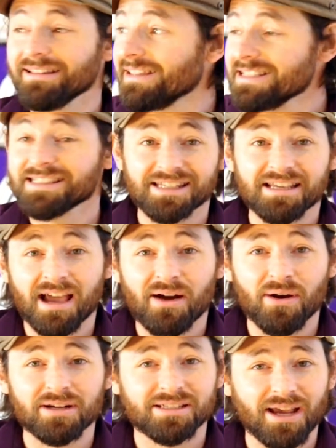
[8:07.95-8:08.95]
Let's see how
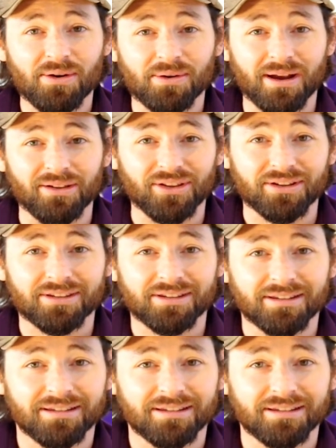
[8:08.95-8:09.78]
our sauerkraut looks.